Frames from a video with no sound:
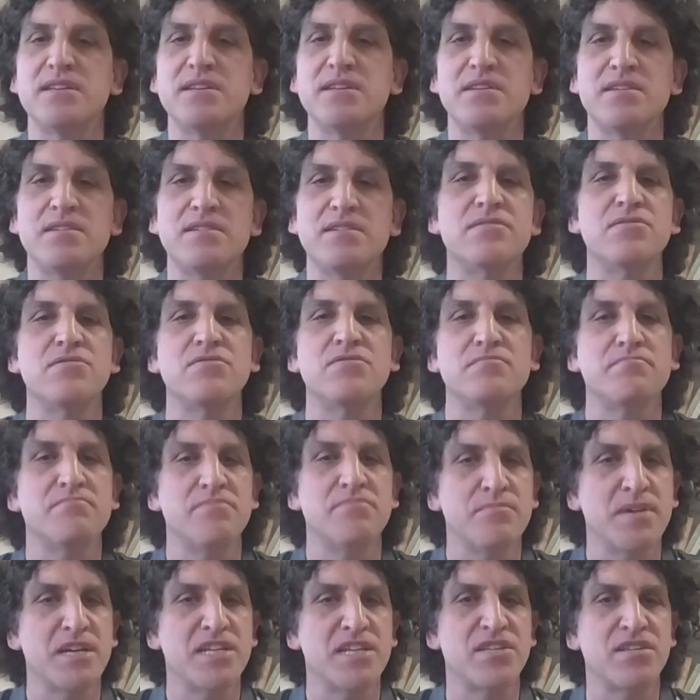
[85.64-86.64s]
uh, you know,
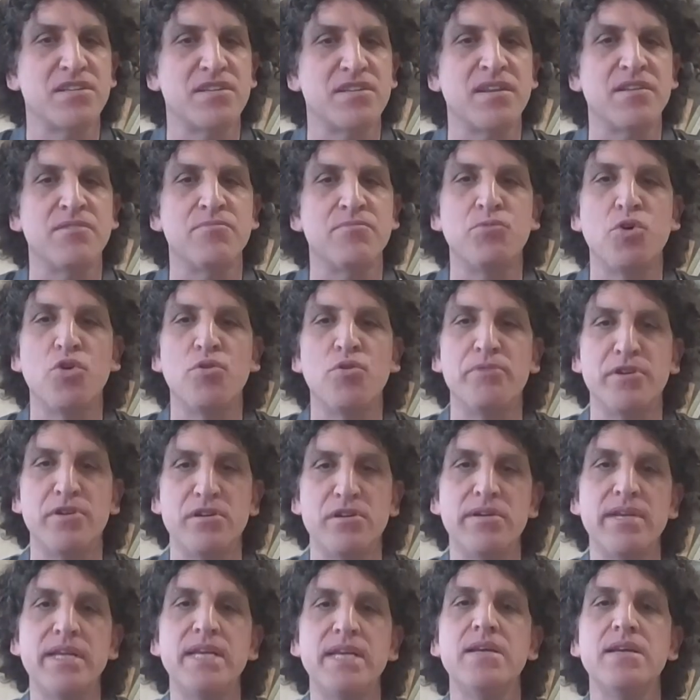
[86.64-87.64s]
much more
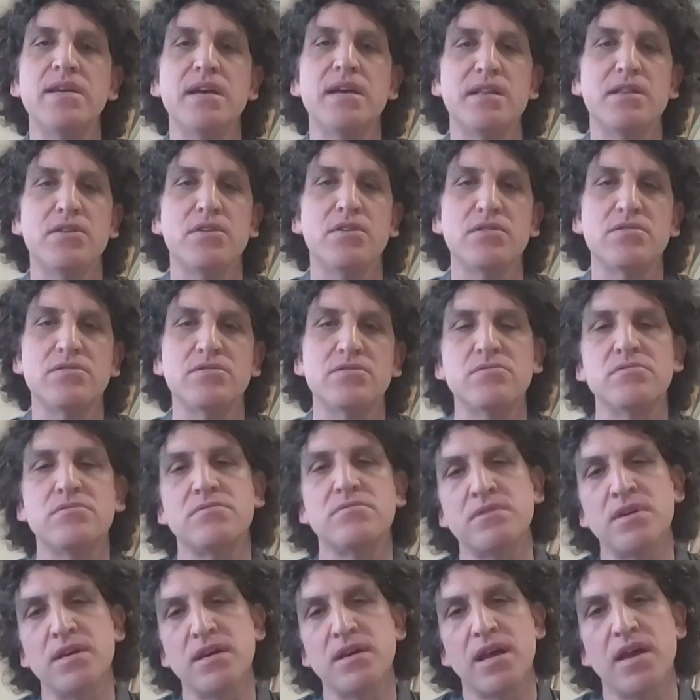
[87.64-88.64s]
burning and
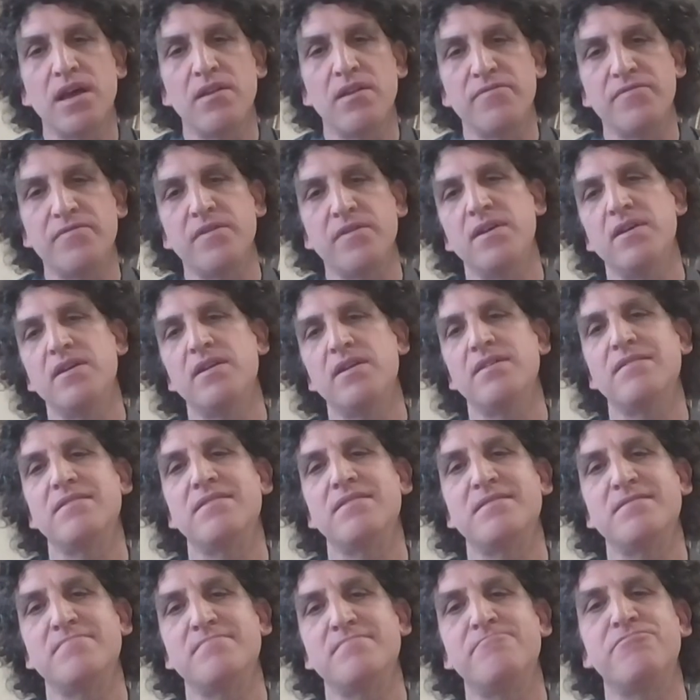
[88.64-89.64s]
also kind of
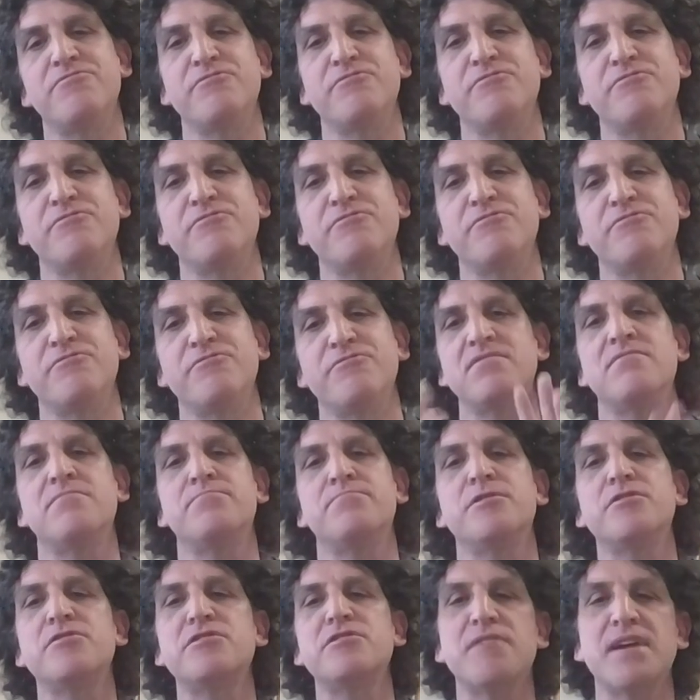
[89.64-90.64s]
uh, pressure,
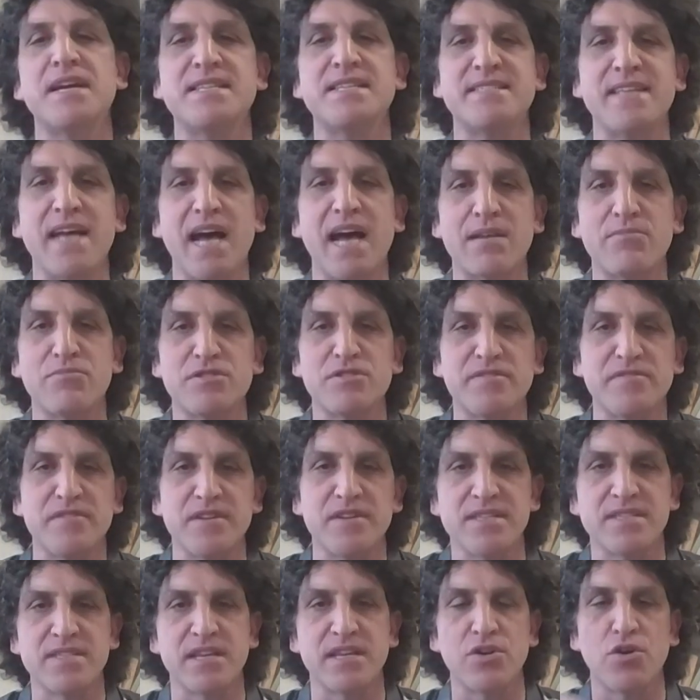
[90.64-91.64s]
pressurize the
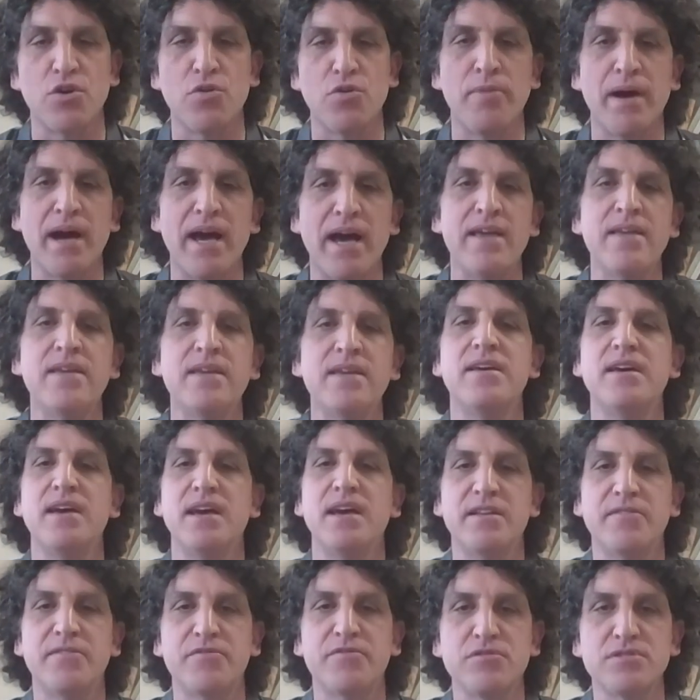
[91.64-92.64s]
atmosphere as they go by.
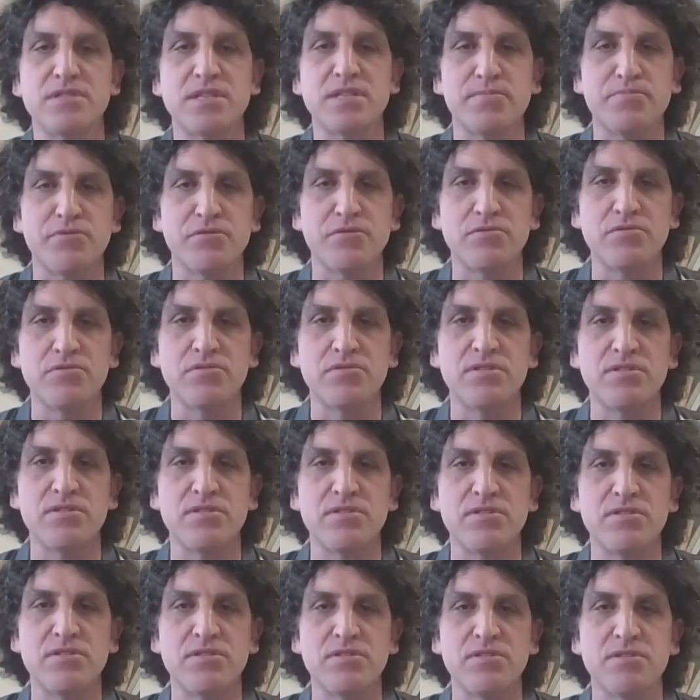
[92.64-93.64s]
And of course, they produce
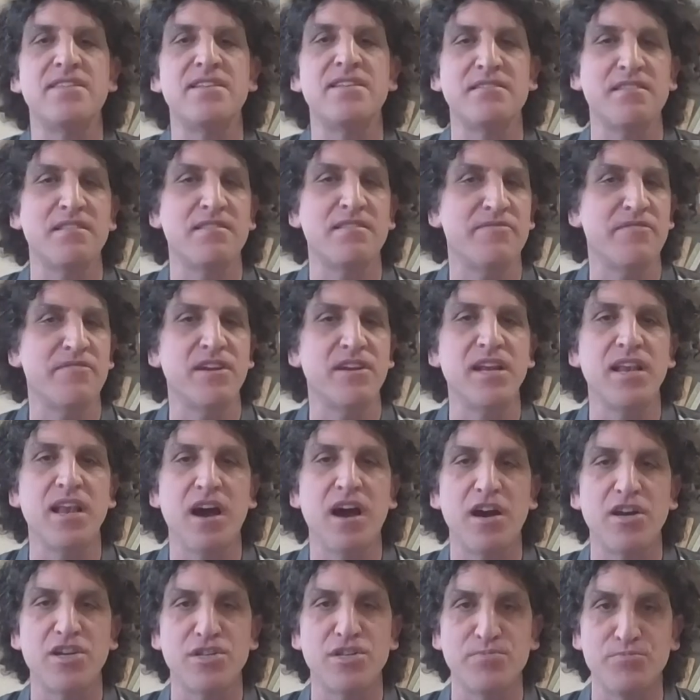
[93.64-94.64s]
these very
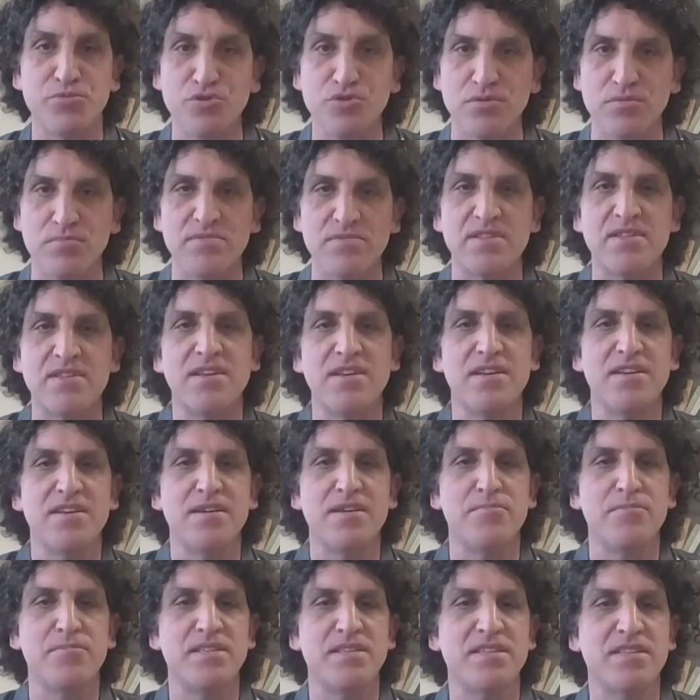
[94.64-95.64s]
large booms,
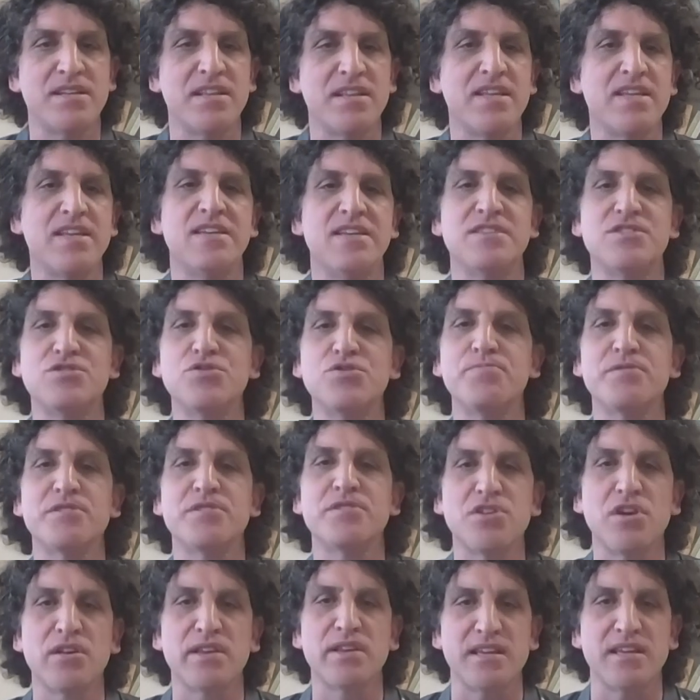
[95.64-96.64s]
basically uh,
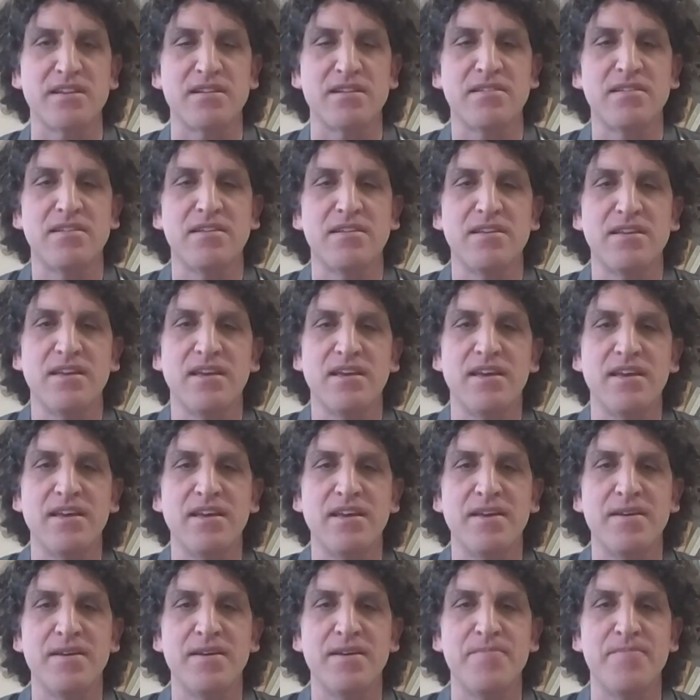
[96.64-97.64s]
supersonic,
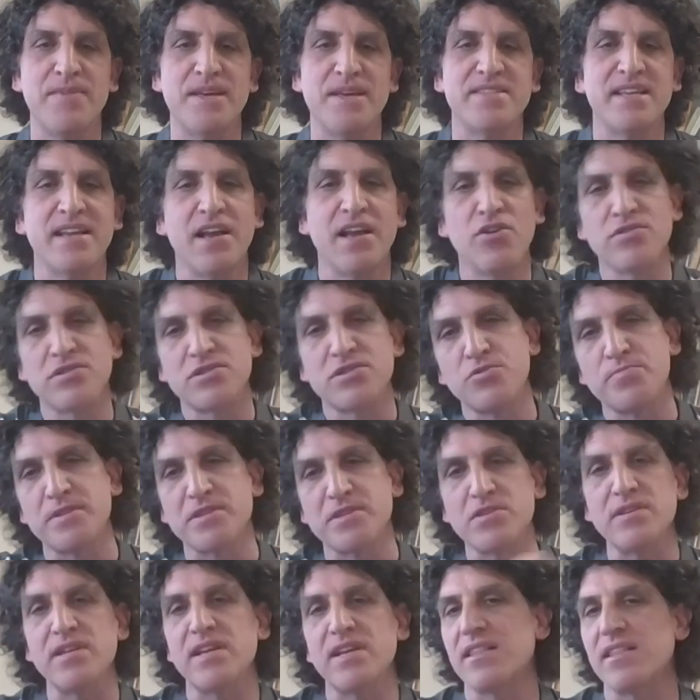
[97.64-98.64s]
um, as they go
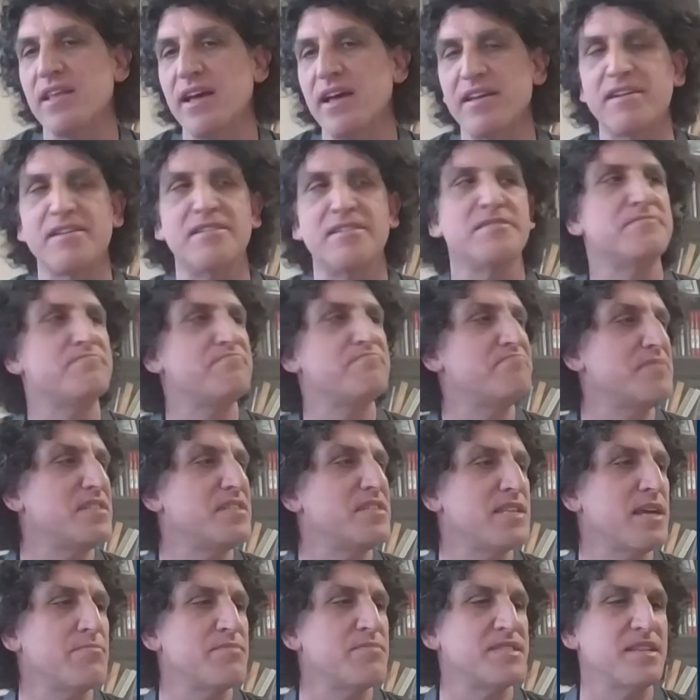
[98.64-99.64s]
supersonic, like
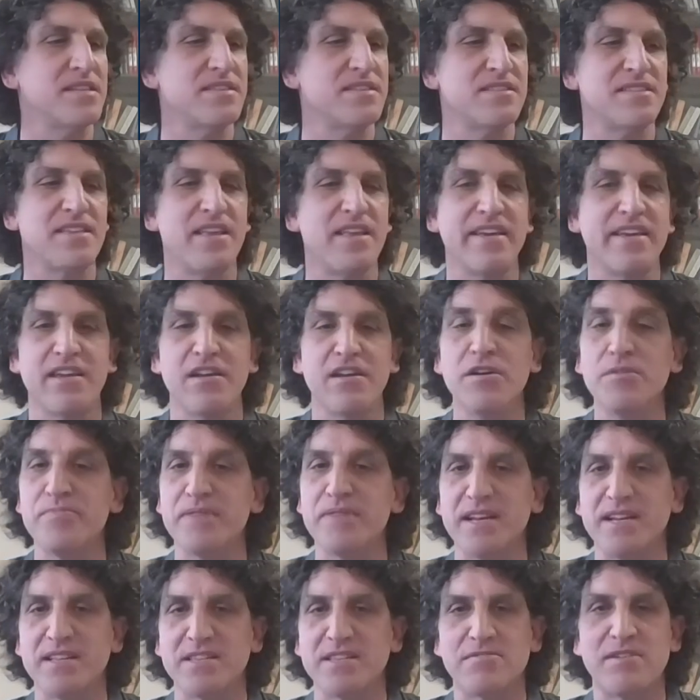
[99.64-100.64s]
in some sense, like
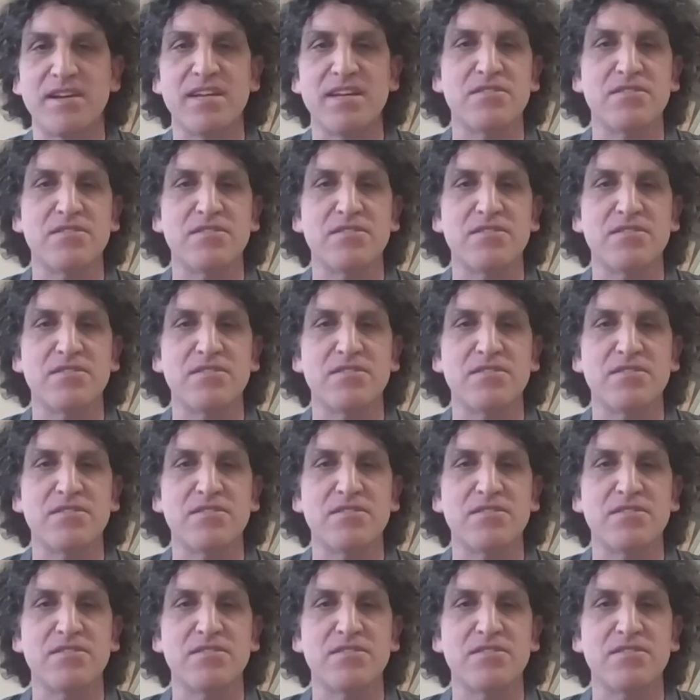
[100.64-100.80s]
airplanes,